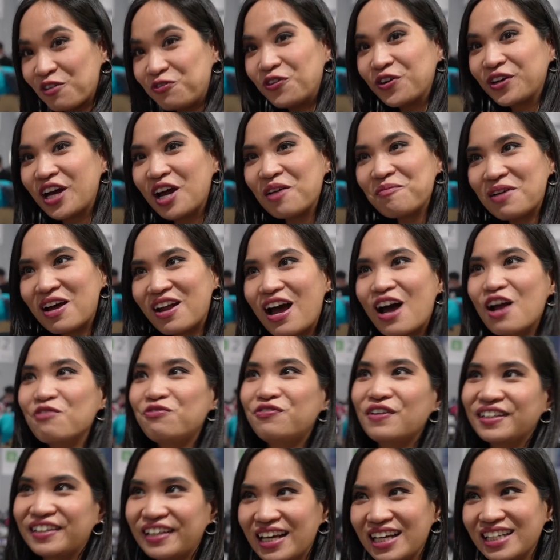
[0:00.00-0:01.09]
forgot about
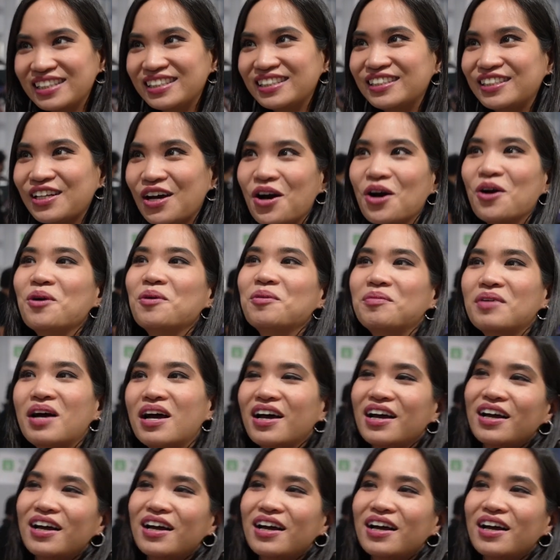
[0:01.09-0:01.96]
alpha test, so,